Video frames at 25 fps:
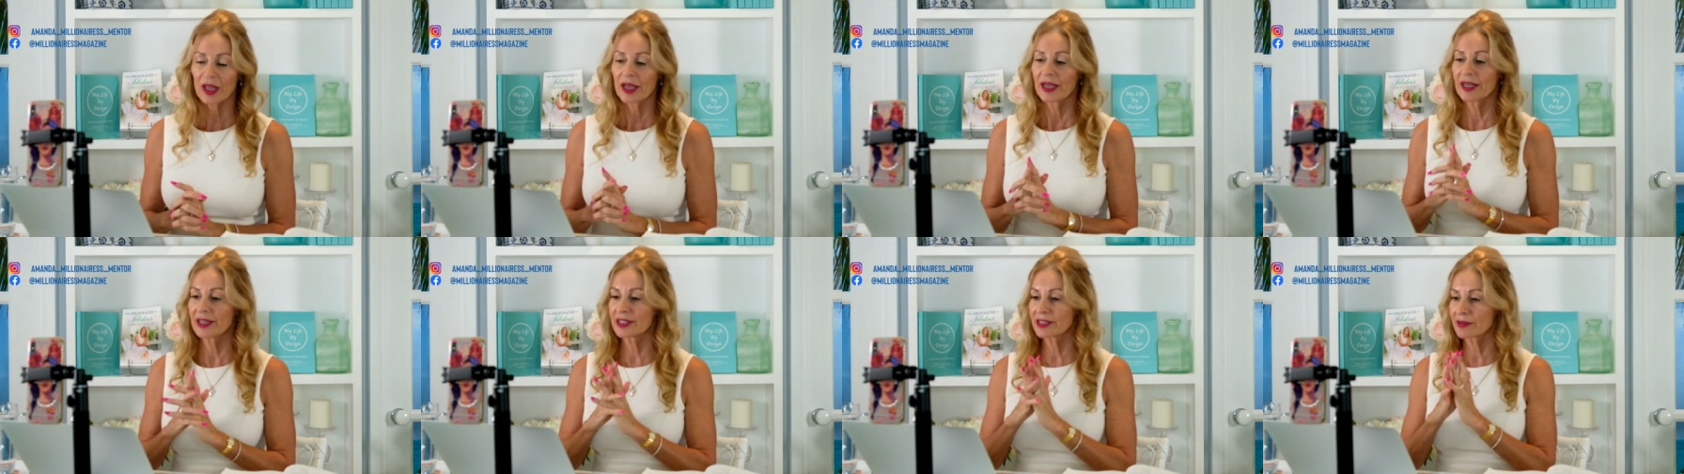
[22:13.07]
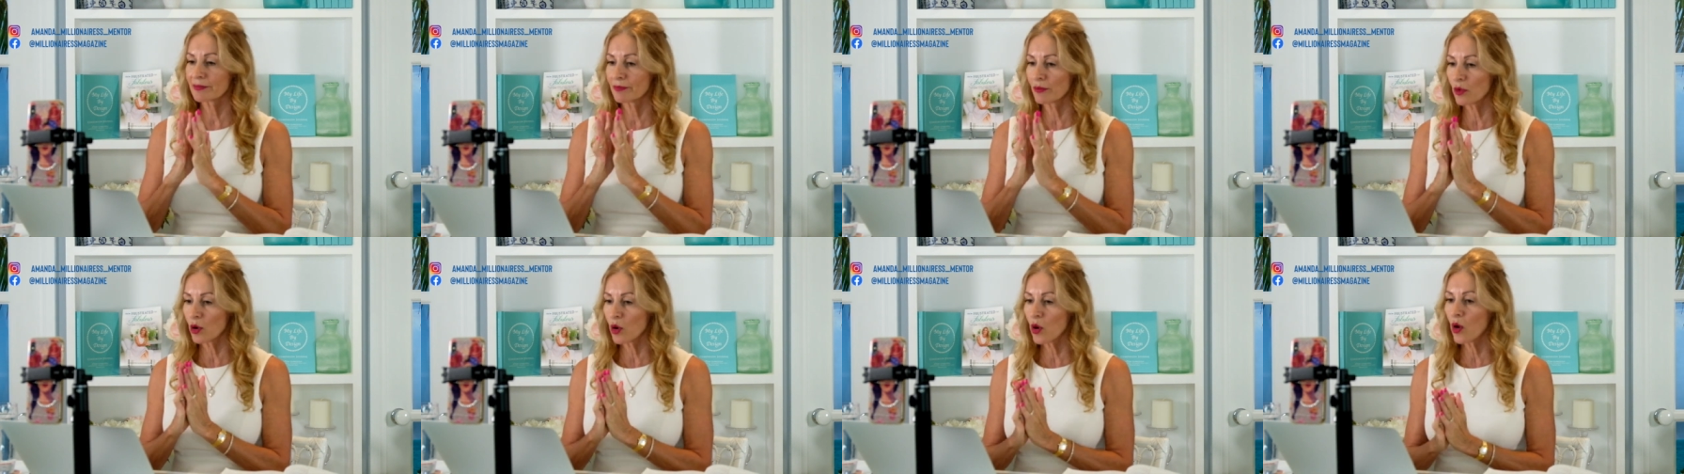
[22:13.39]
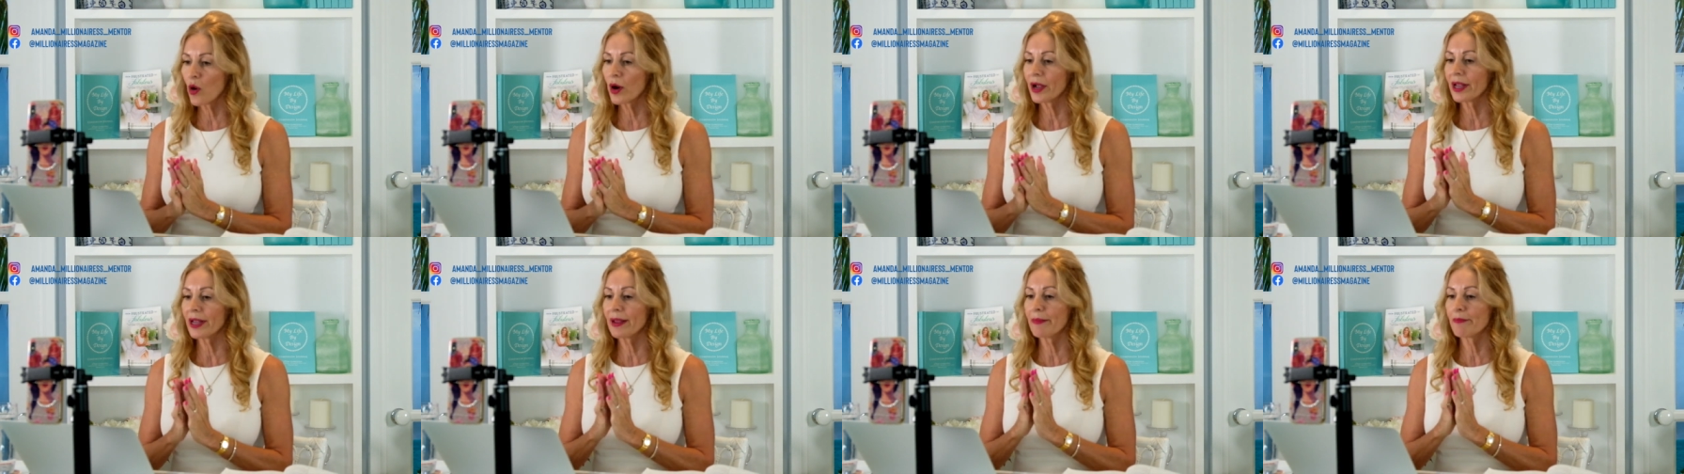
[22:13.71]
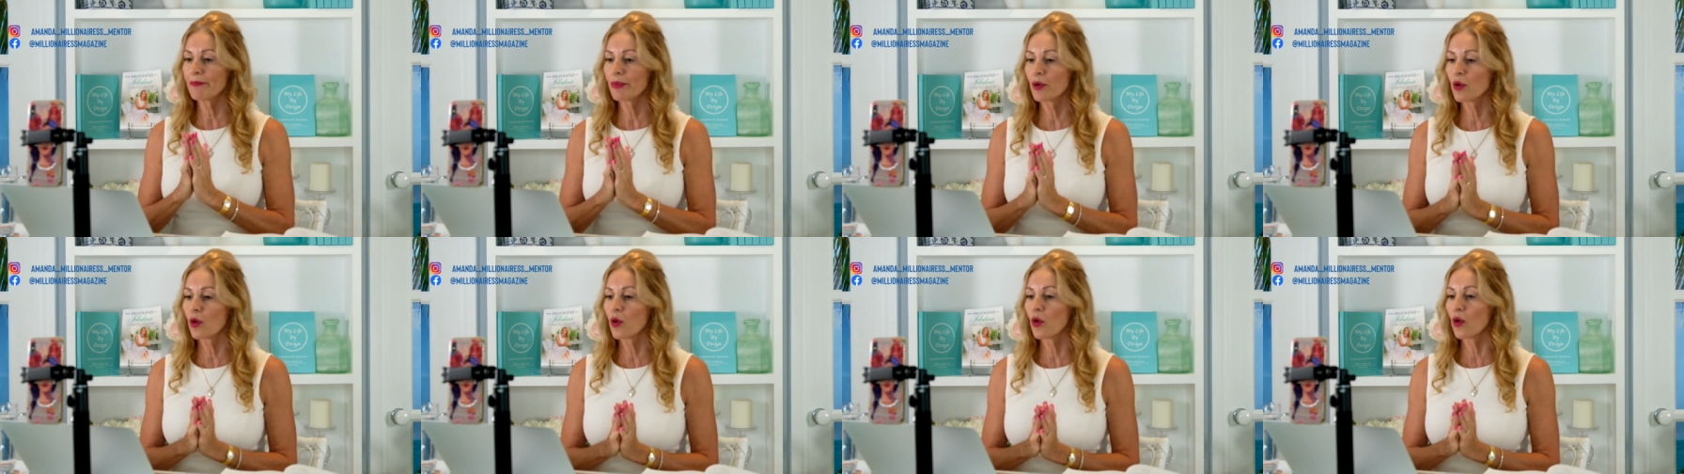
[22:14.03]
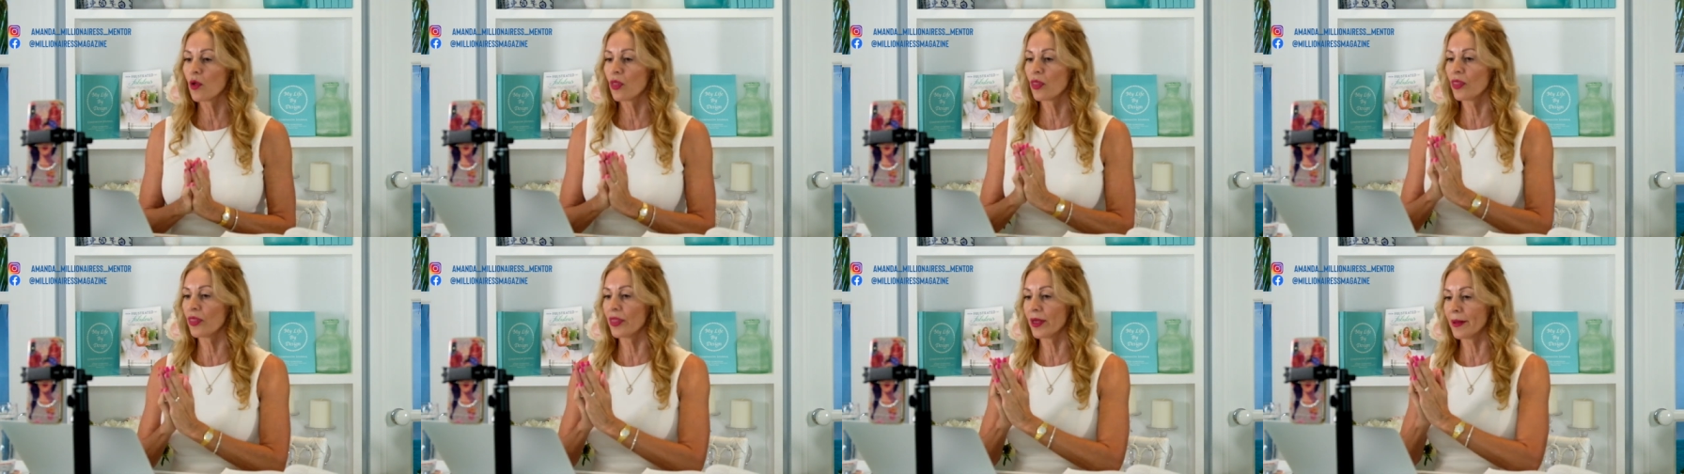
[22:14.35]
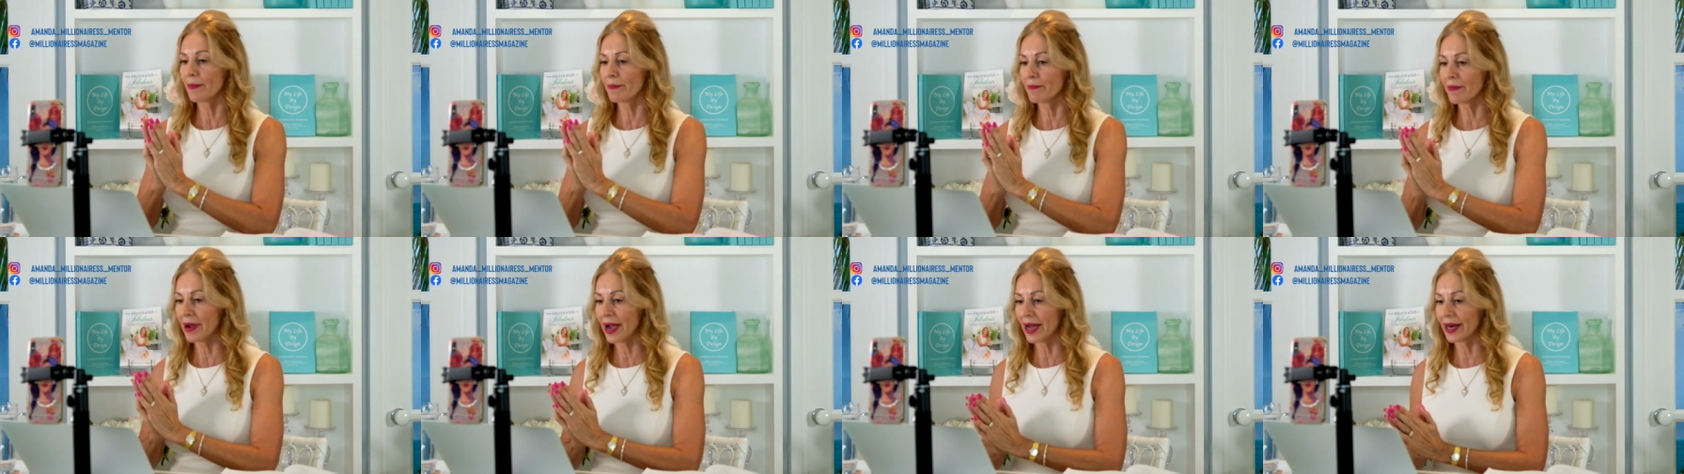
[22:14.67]
is more important
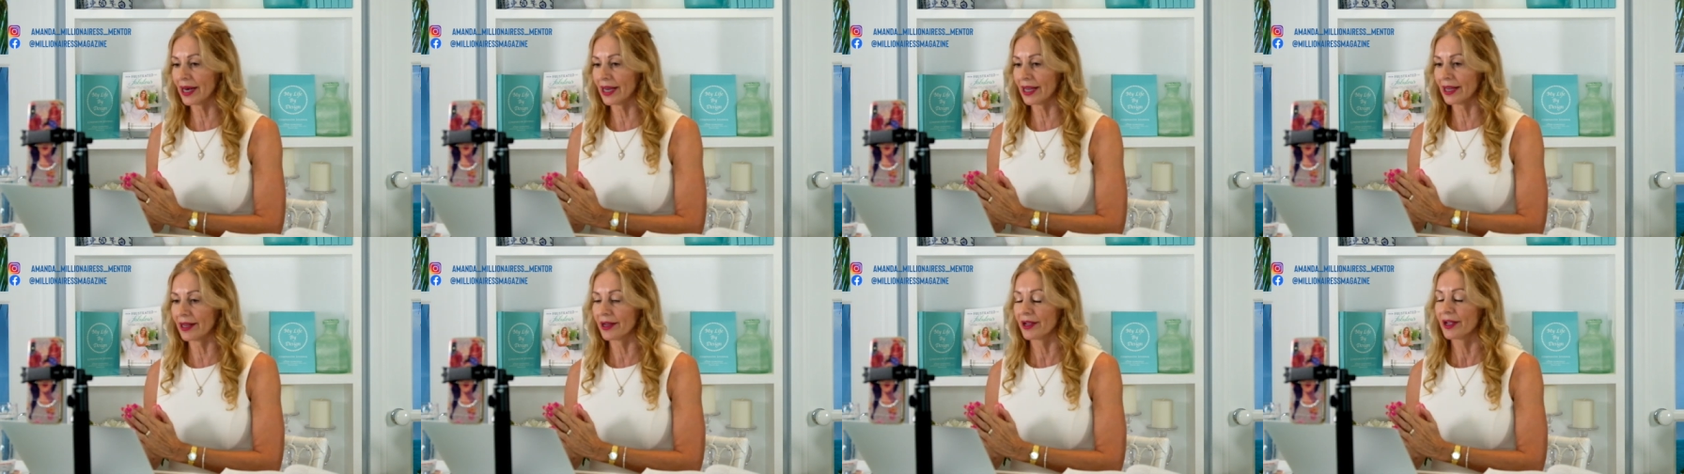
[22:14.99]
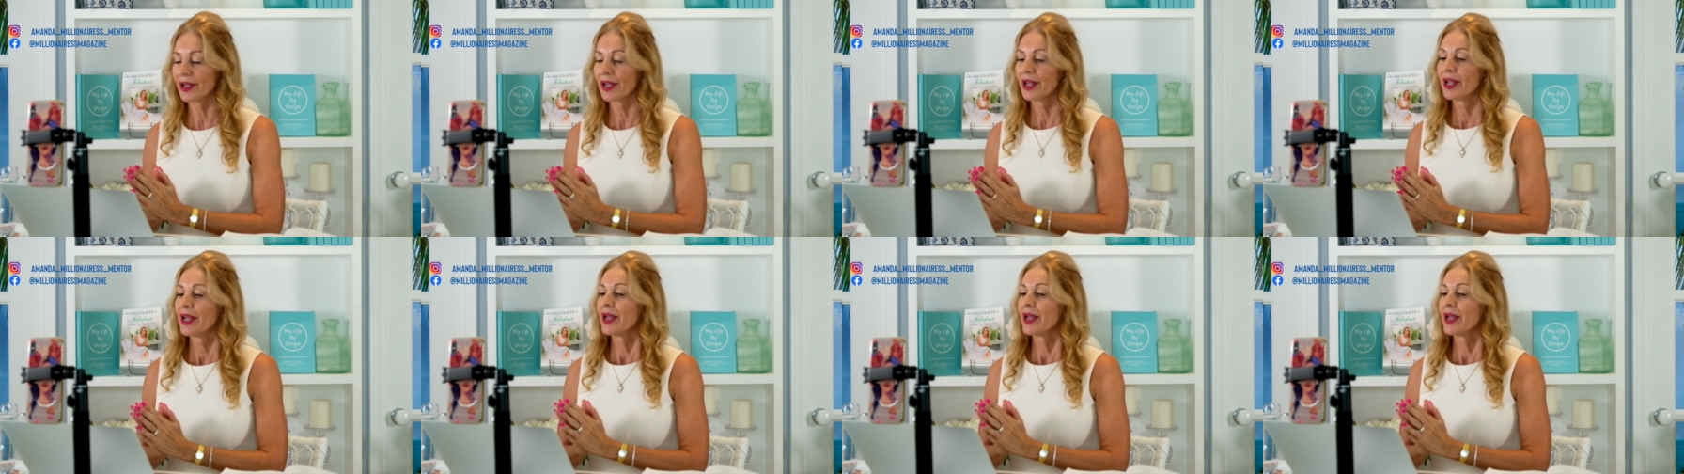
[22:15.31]
than money